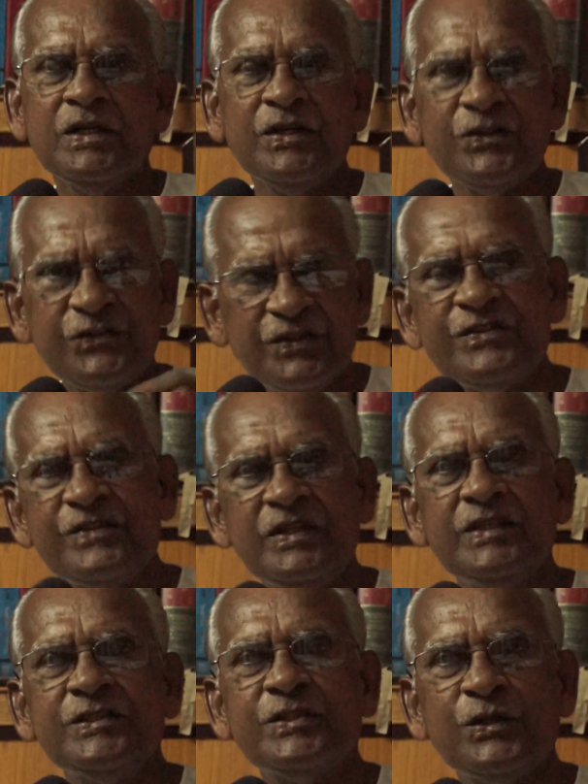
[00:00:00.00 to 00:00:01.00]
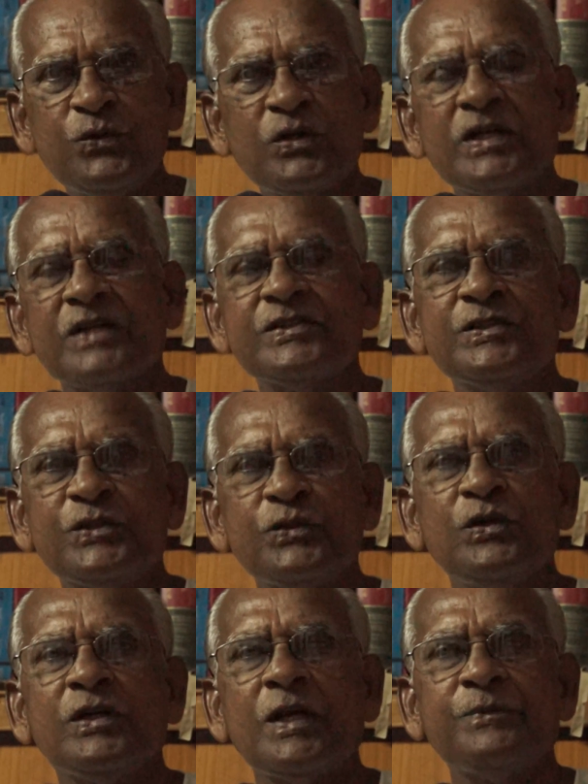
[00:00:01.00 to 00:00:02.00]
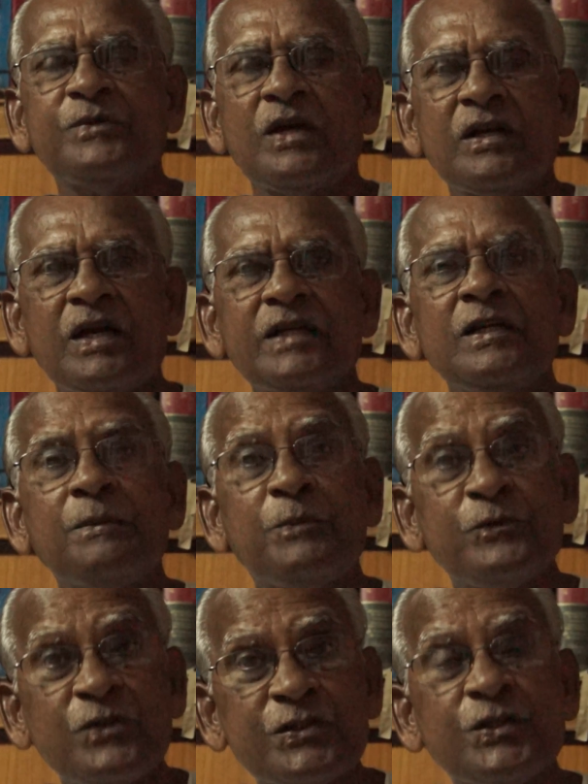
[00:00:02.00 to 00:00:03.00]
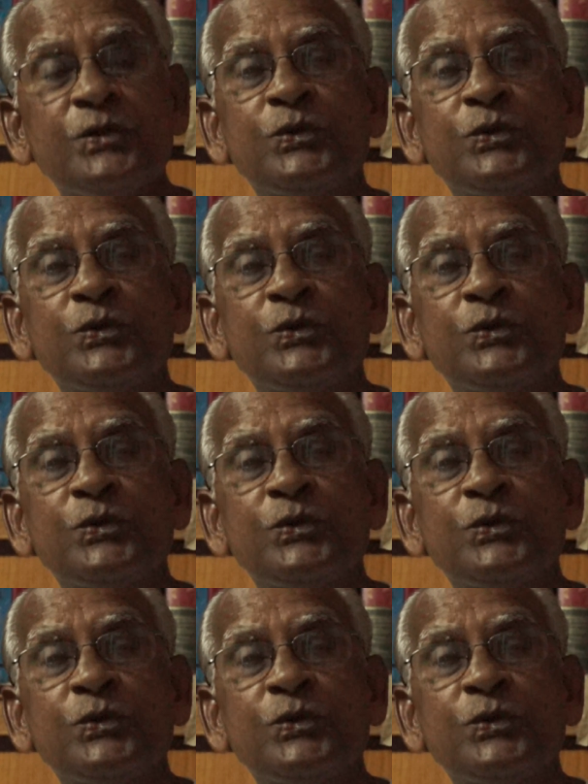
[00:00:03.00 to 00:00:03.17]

since the scheduled castes and scheduled tribes are not in a position